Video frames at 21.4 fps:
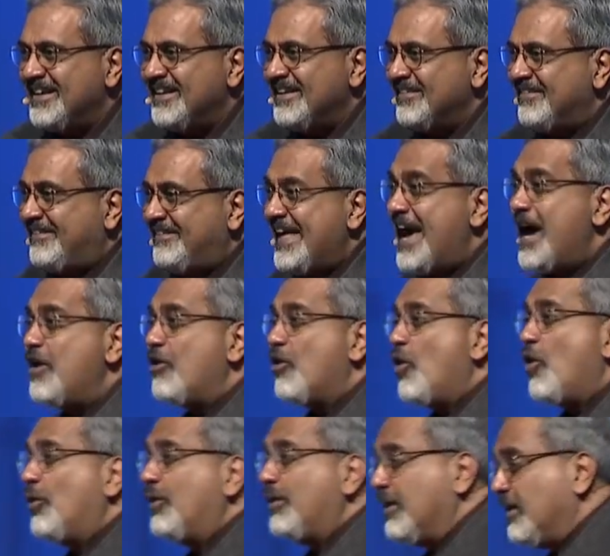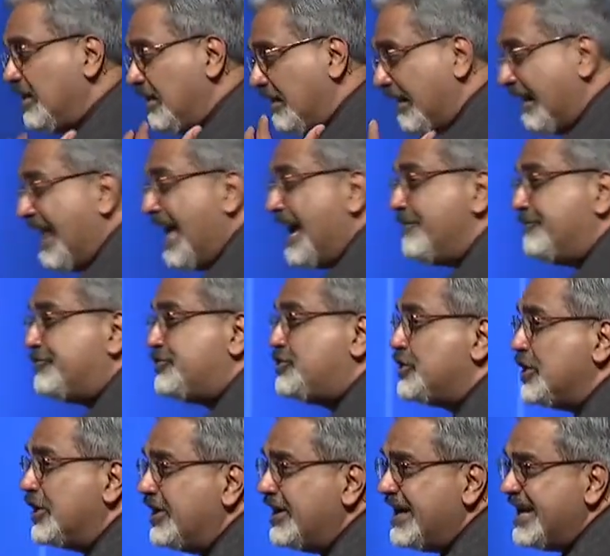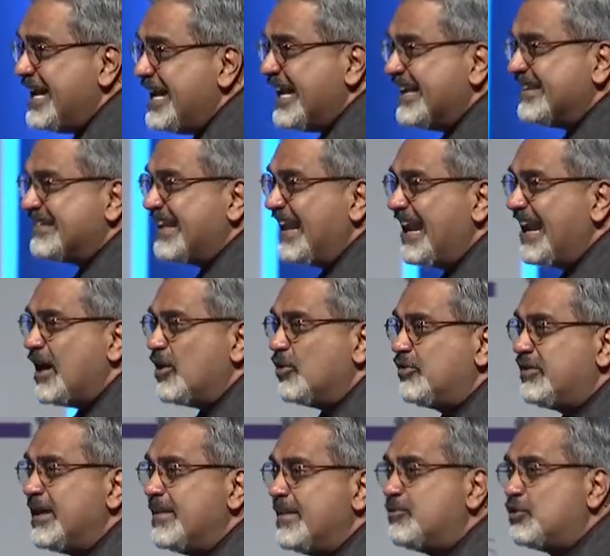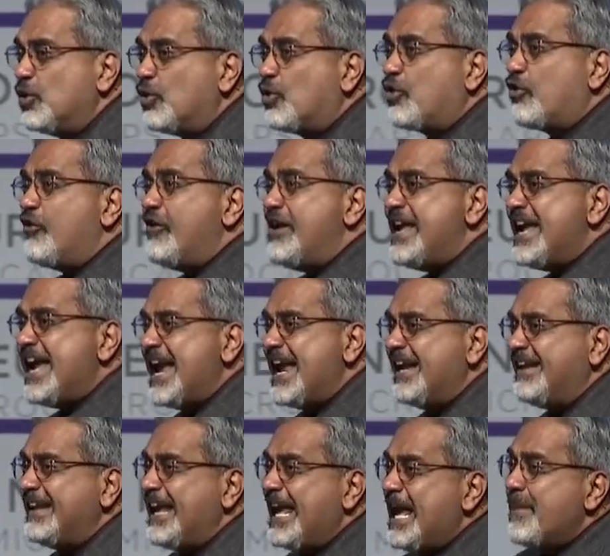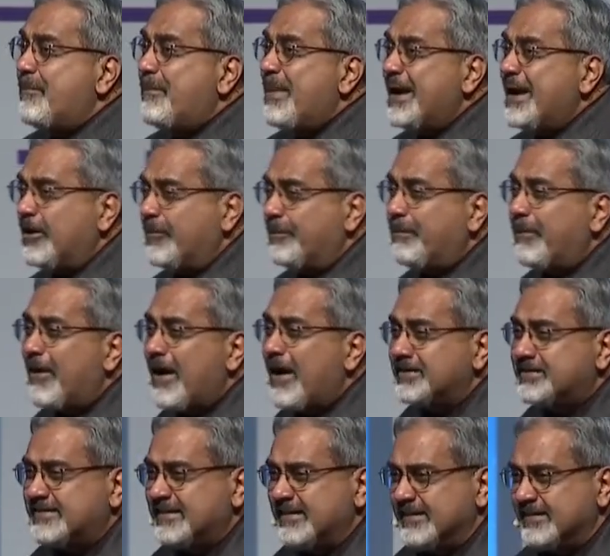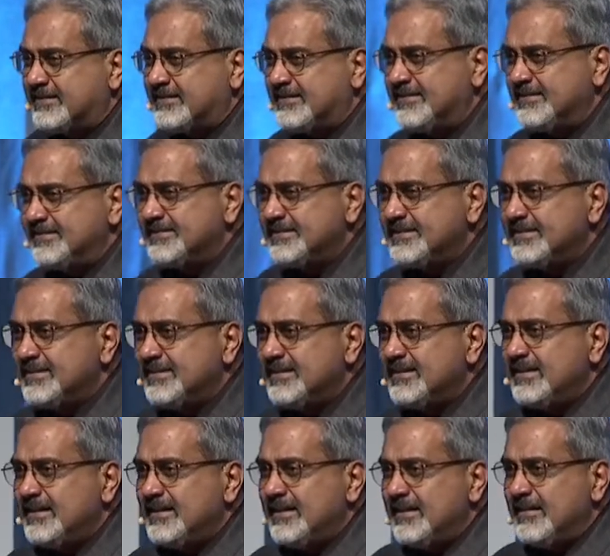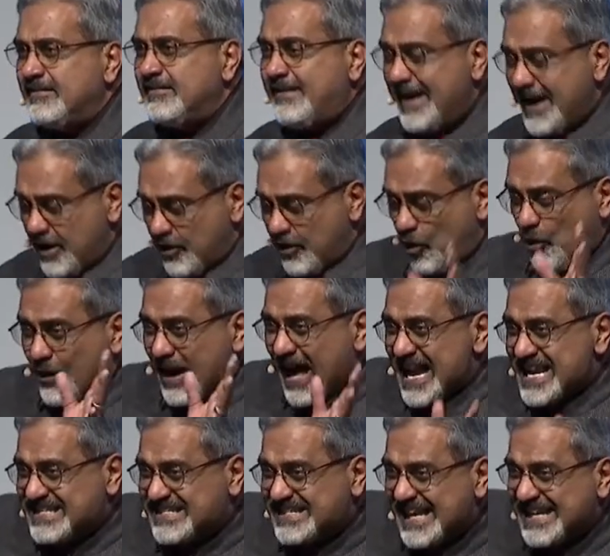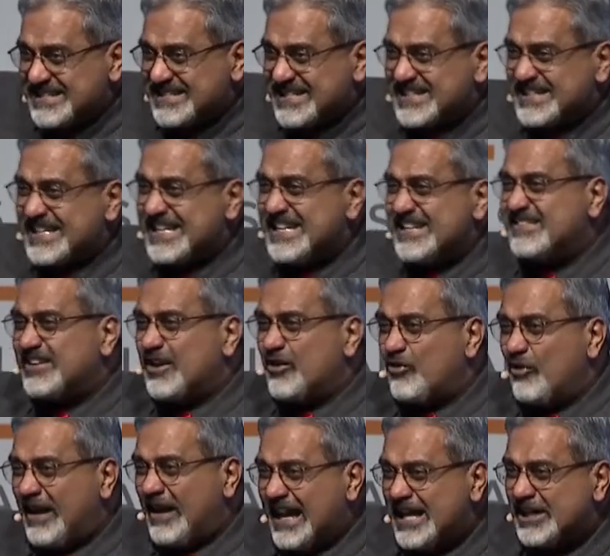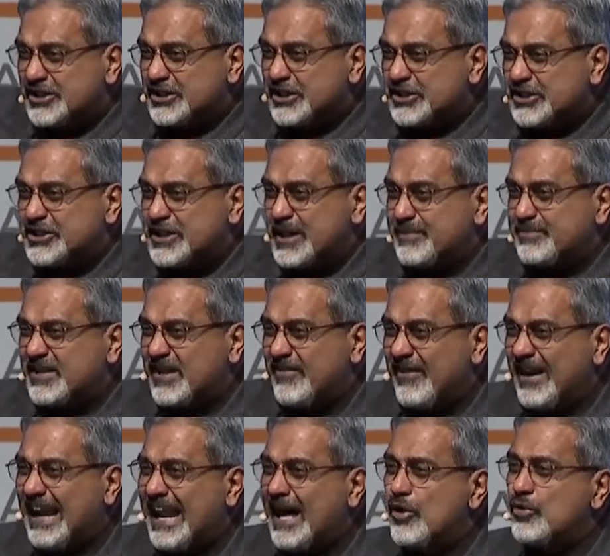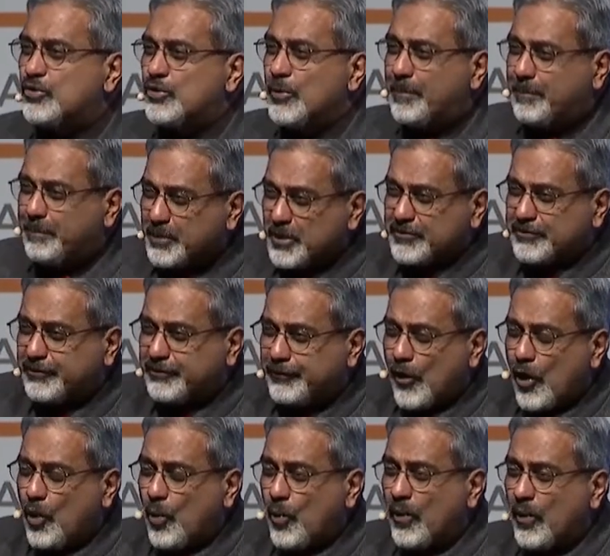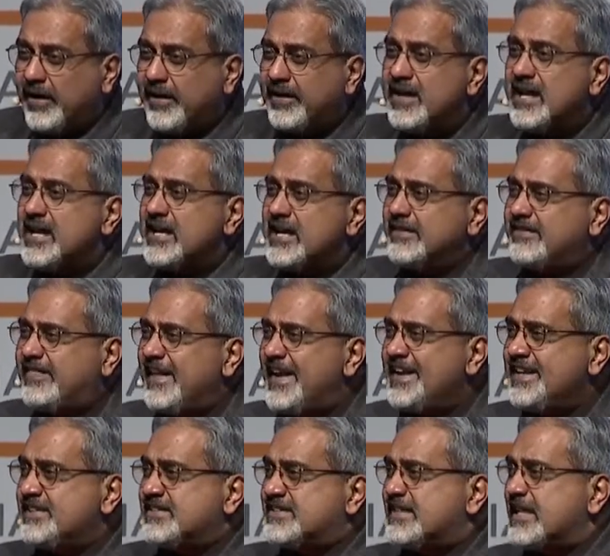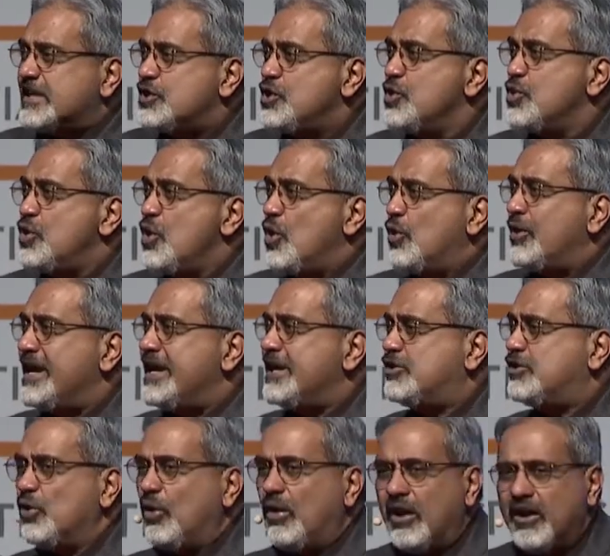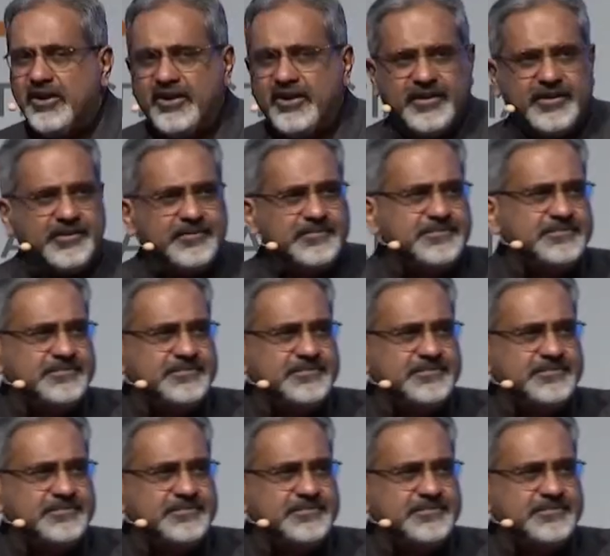Their own life journey has allowed them to create a better process. Their own identities and relationships have allowed to put forward things that you don't need to learn.